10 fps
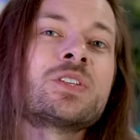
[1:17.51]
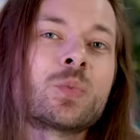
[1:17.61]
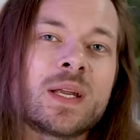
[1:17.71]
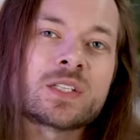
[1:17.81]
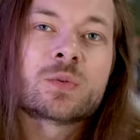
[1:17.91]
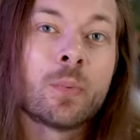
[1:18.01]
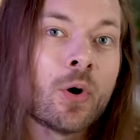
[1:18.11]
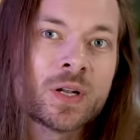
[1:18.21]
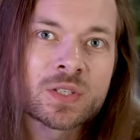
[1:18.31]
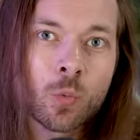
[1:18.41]
Switch
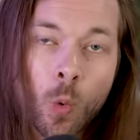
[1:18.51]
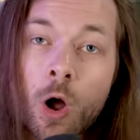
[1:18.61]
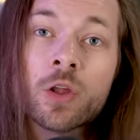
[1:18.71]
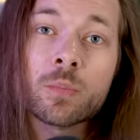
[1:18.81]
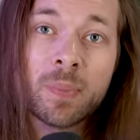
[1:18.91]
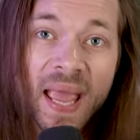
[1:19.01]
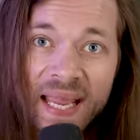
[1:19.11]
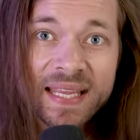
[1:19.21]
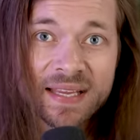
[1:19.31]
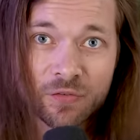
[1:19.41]
Sports worth
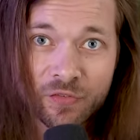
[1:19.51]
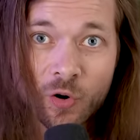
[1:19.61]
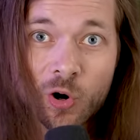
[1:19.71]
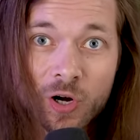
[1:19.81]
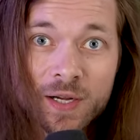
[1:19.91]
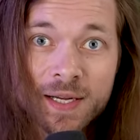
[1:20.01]
paying for?